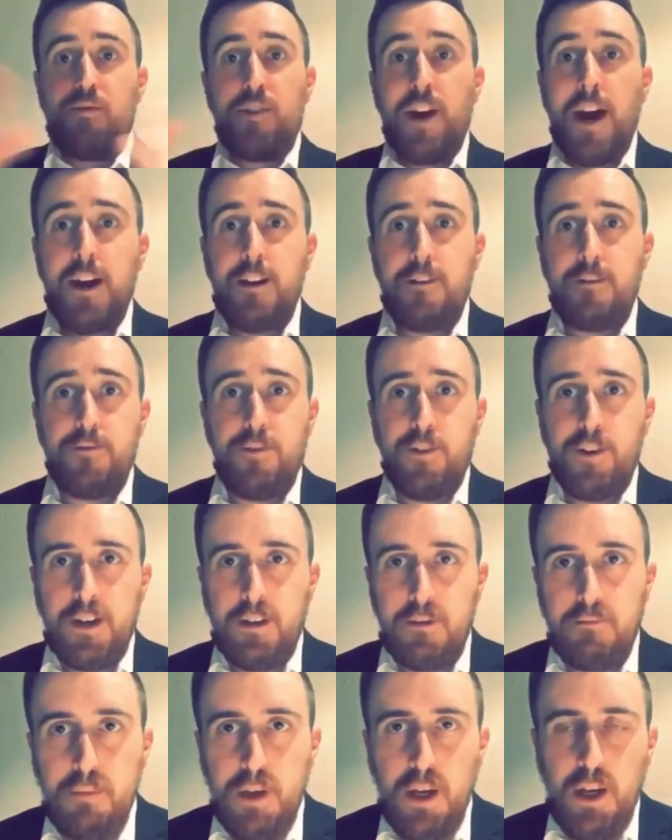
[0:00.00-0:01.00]
prank for
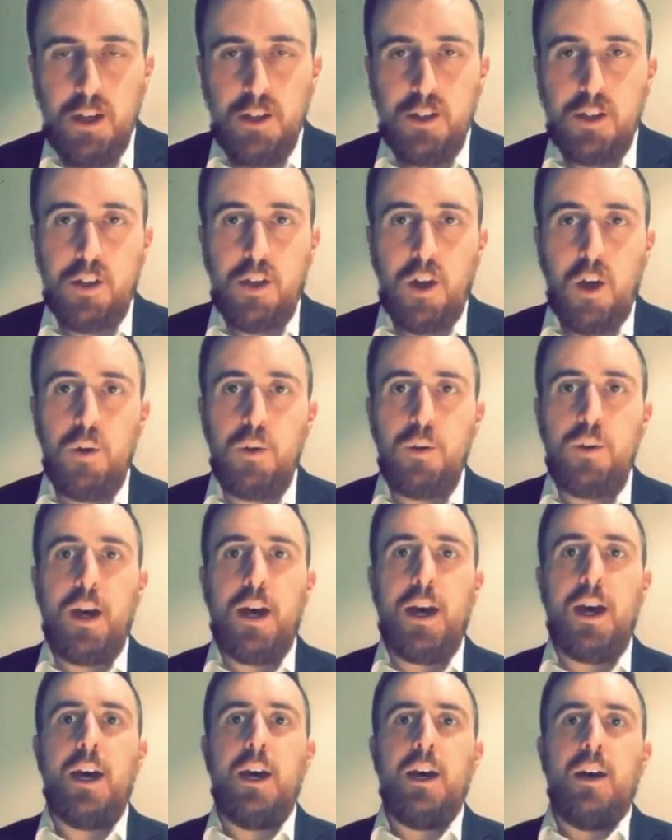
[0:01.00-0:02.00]
him to go
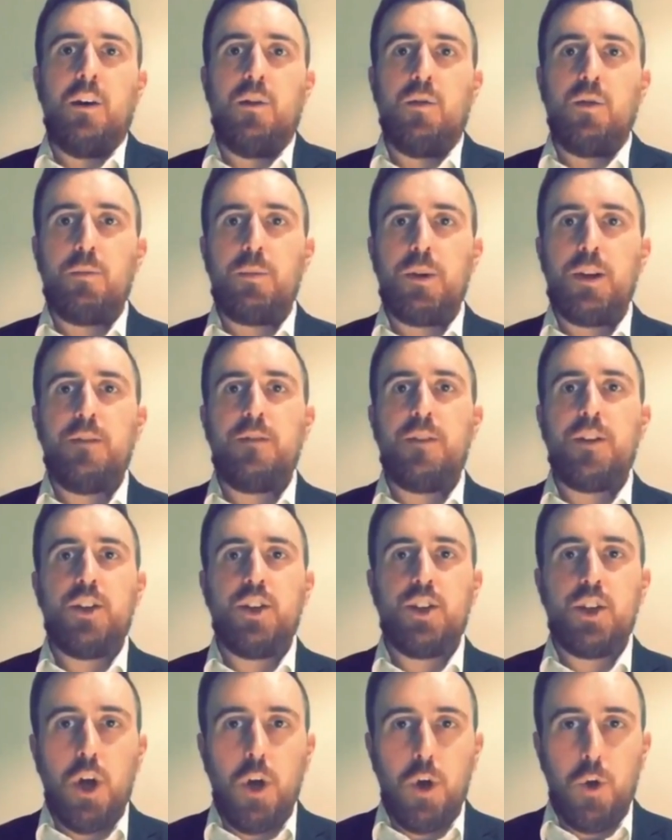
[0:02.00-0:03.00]
there, a little bit of a
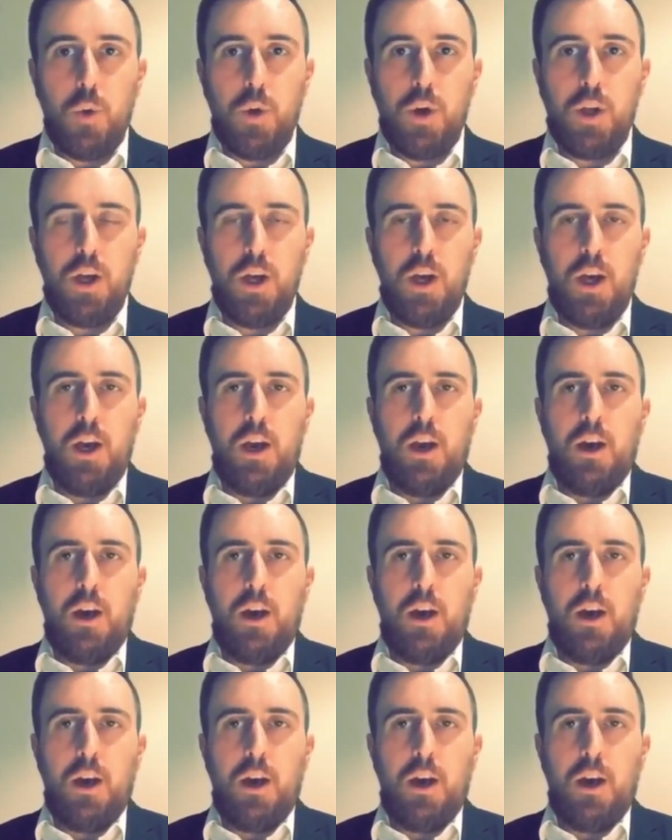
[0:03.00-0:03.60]
joke,